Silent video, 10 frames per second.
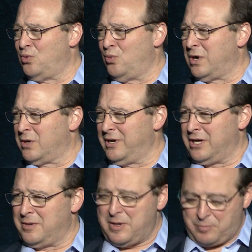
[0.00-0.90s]
what are we
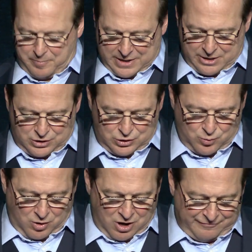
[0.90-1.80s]
going to be prepared to
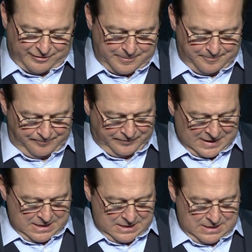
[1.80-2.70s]
offer?
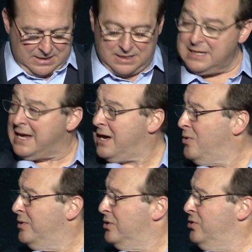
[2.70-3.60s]

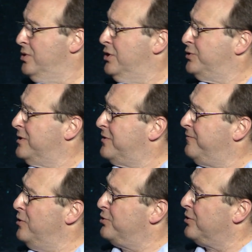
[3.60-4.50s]
Now, who knows what the
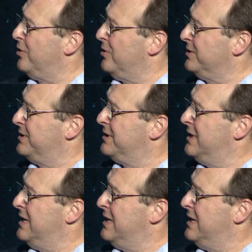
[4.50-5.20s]
future holds?